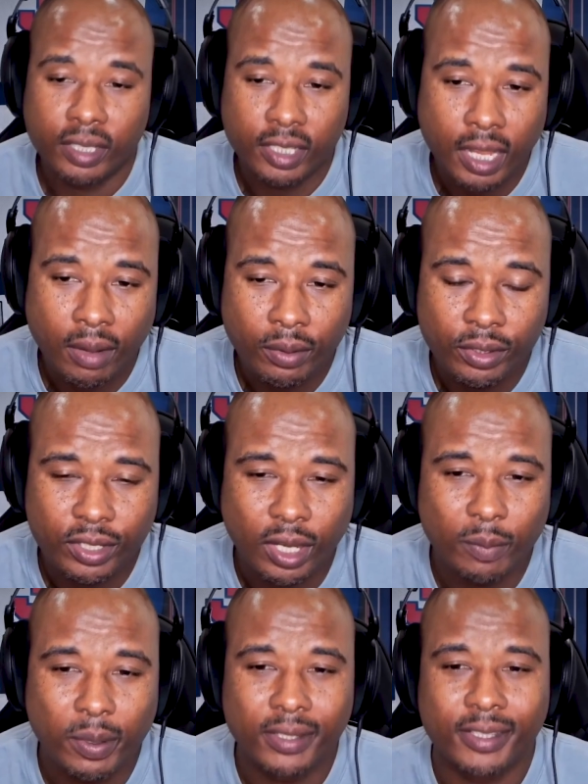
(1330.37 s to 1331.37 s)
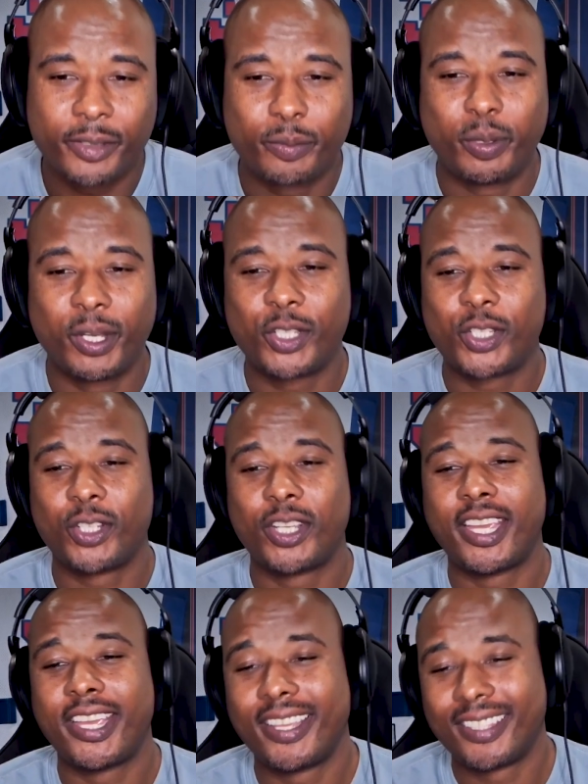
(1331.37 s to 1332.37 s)
I want to talk about this bust your
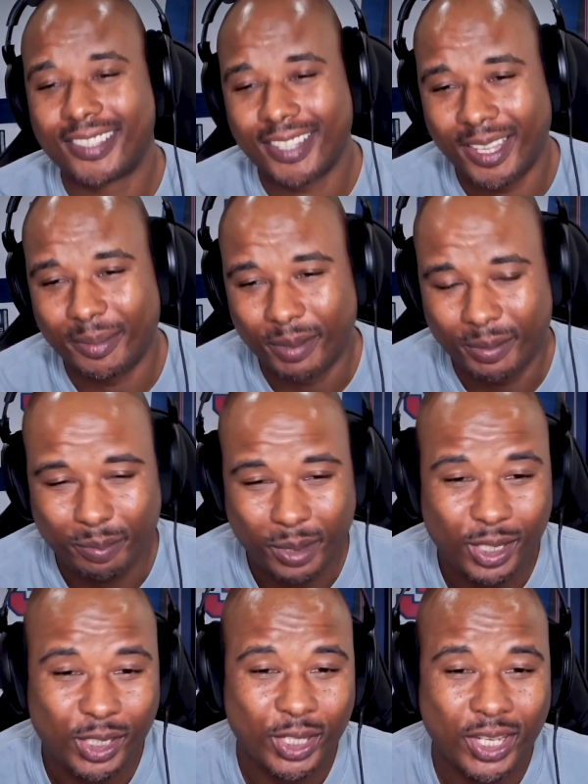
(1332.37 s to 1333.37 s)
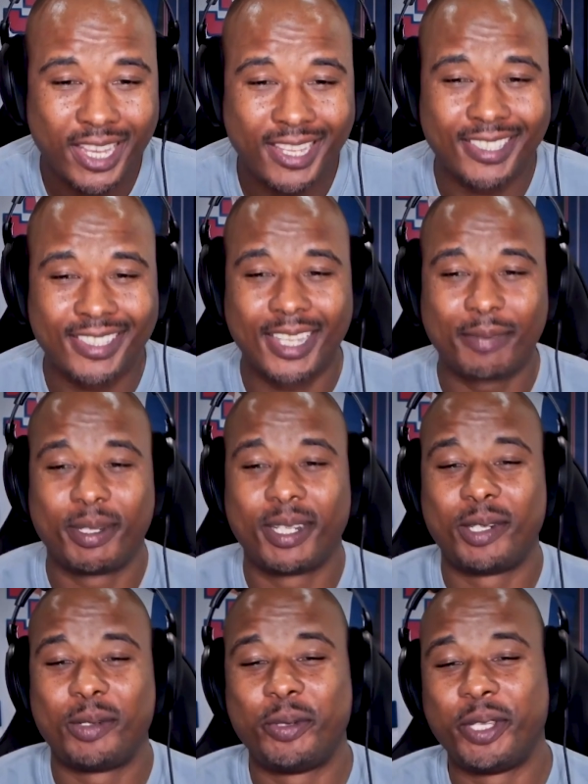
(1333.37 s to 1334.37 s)
ass segment. Bust your ass segment of
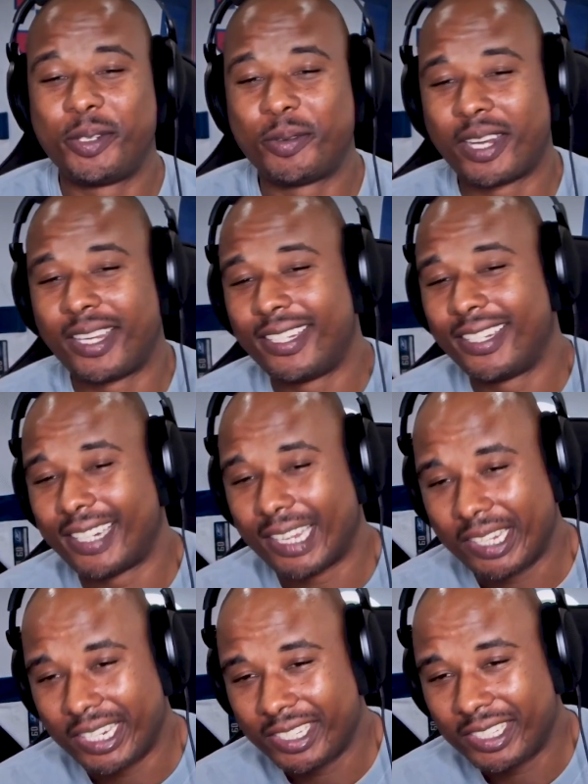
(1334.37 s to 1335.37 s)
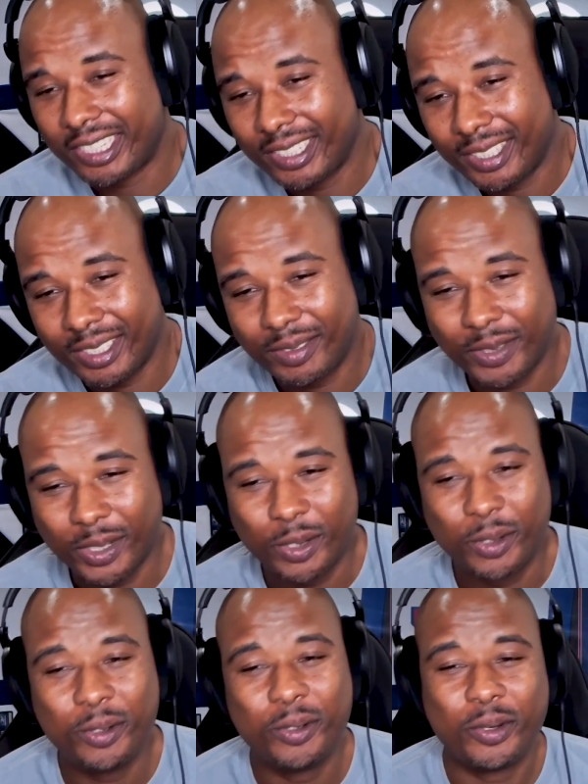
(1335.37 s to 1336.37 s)
the week right here. This is for
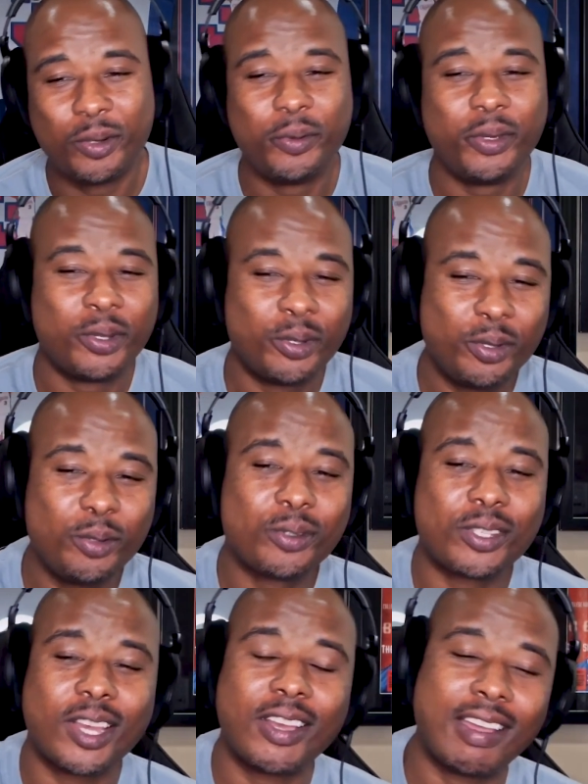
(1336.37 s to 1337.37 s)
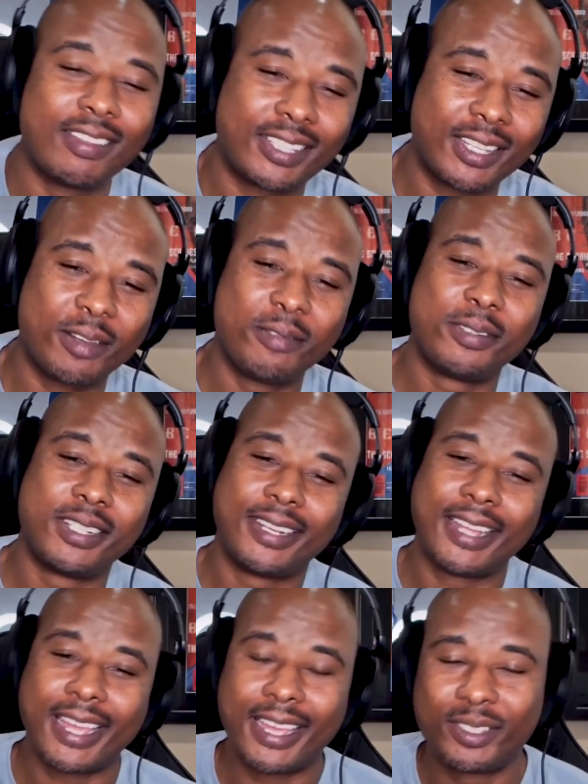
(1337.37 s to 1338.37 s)
who you saw out there over the
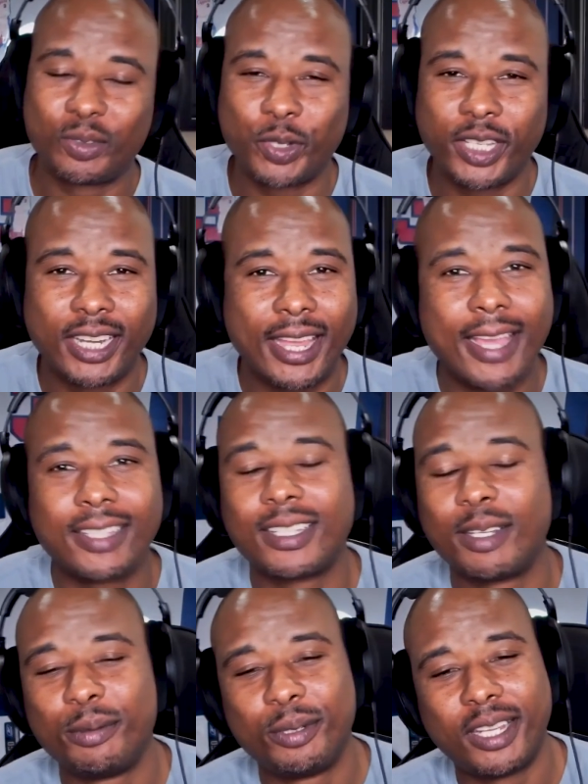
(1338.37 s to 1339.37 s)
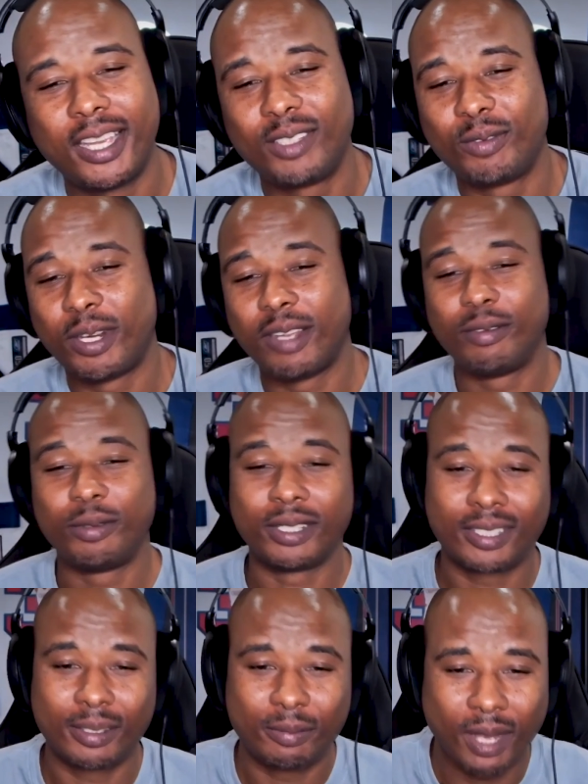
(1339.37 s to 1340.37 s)
last week, last couple of days, whatever, where
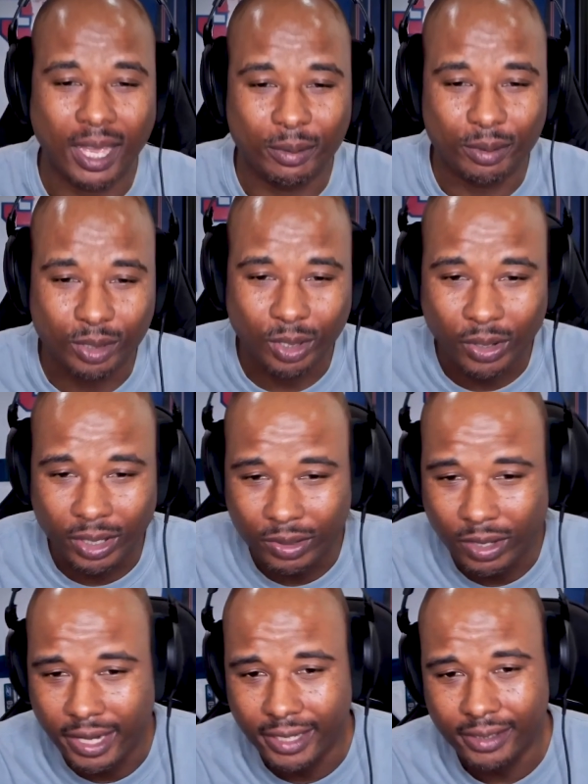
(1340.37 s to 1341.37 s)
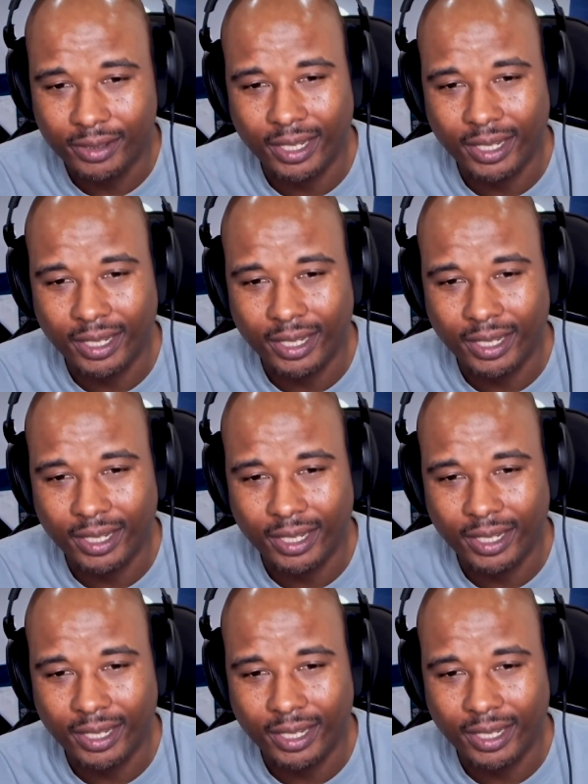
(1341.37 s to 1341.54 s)
somebody was going crazy.